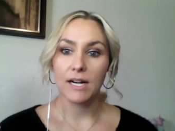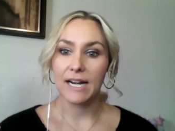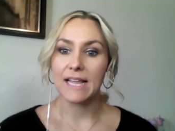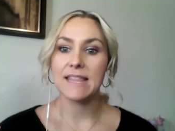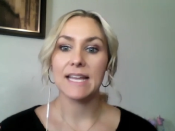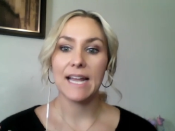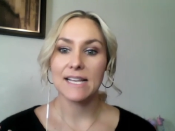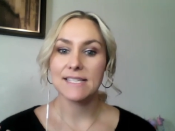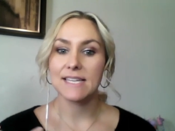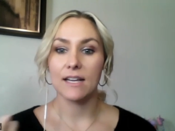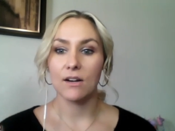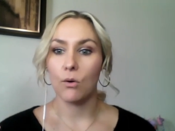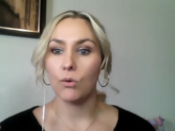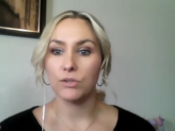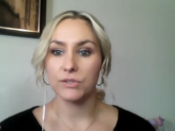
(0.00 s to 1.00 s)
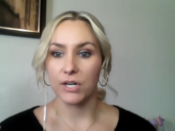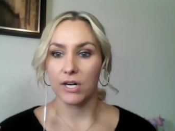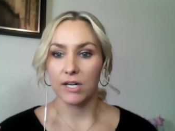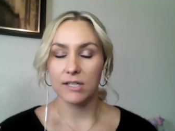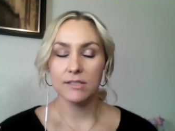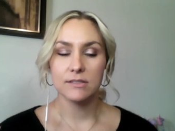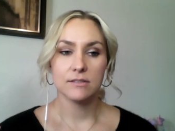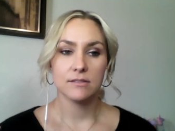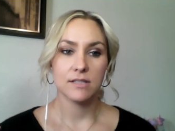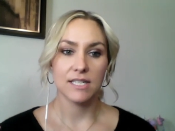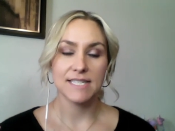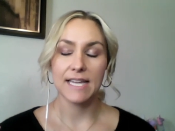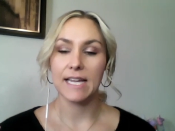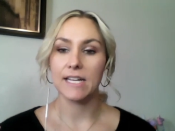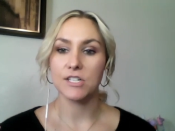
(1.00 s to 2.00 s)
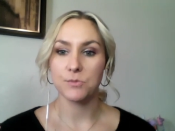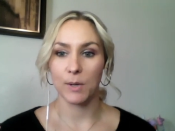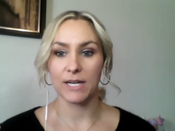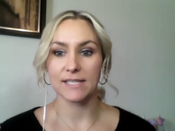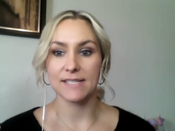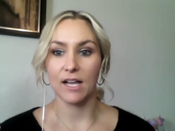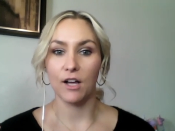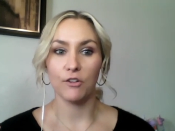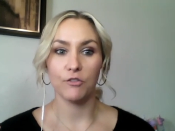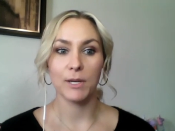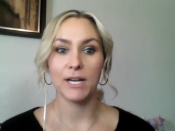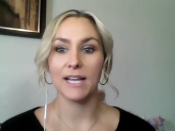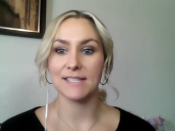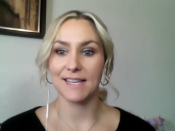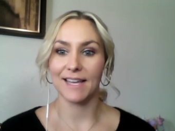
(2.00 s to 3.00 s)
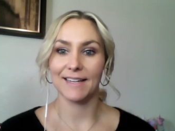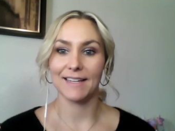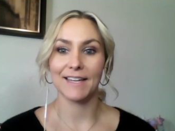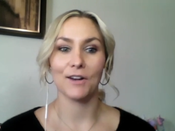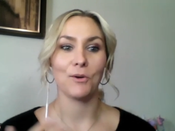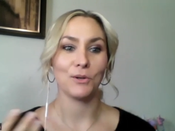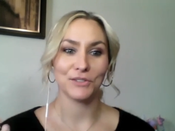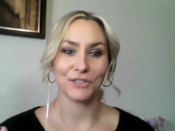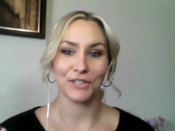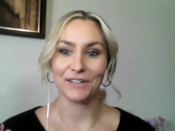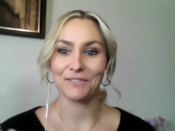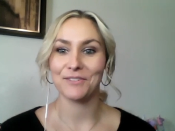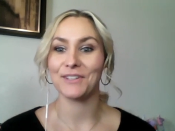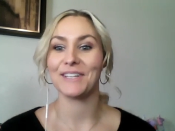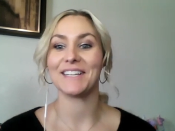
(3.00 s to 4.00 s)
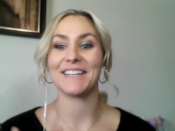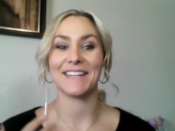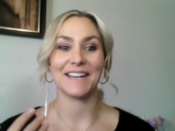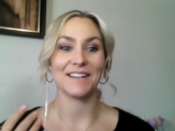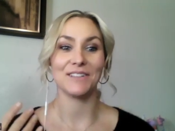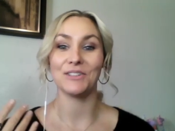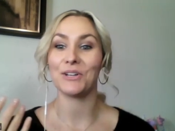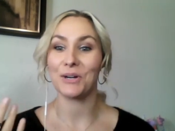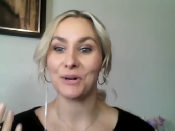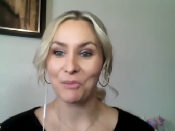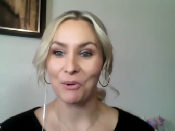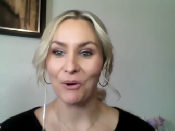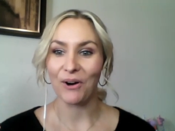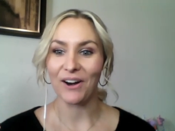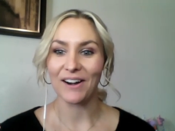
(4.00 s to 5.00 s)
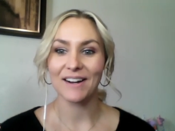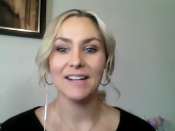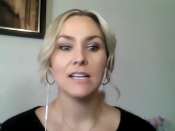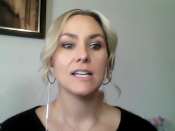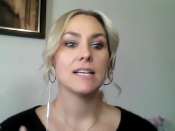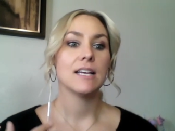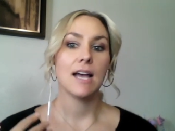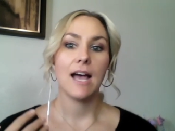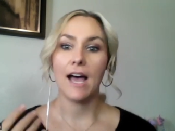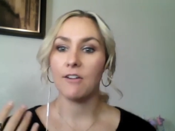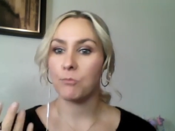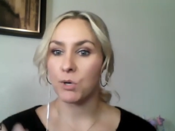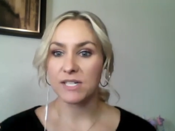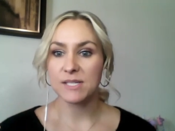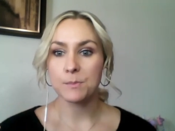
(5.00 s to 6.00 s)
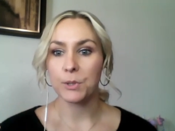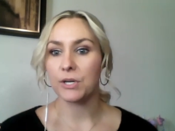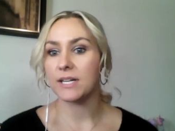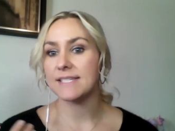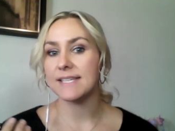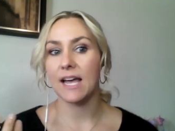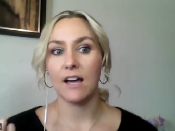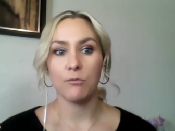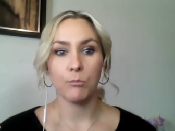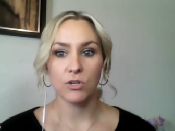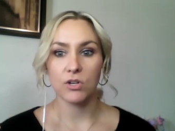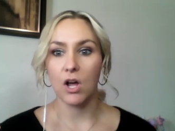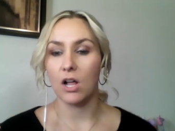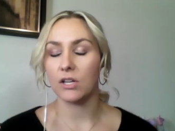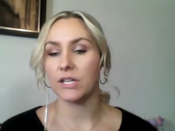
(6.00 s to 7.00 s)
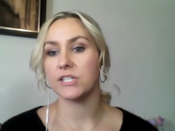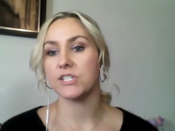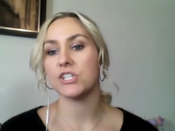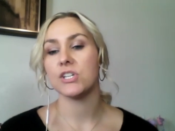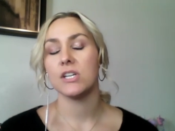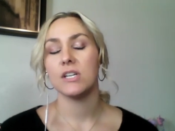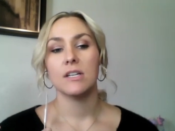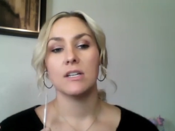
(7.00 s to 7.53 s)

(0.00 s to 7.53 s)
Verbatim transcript: And I think as I get older, not to age myself, but as I get older, I feel like I learn more have more experience, have more knowledge,